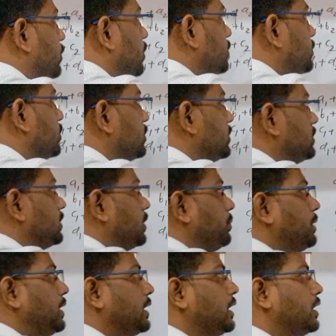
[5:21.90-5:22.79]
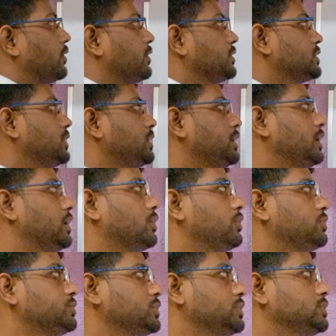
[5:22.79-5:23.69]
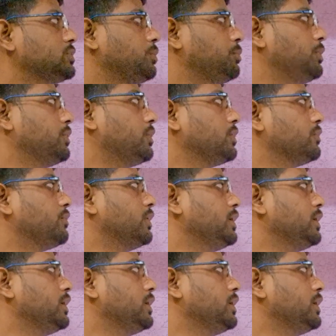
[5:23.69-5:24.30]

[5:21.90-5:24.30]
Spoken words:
also similar equation. Here also this will be what?